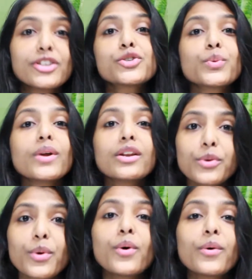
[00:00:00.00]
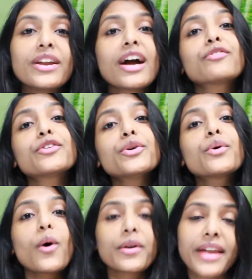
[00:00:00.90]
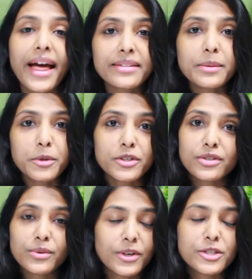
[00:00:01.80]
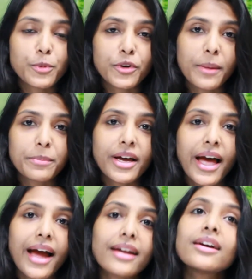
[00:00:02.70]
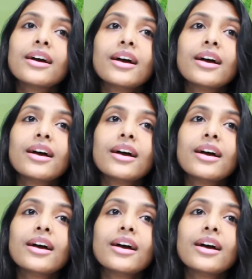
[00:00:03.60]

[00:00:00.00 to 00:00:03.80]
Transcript: which you will know only after you contact the person who has put up the ad.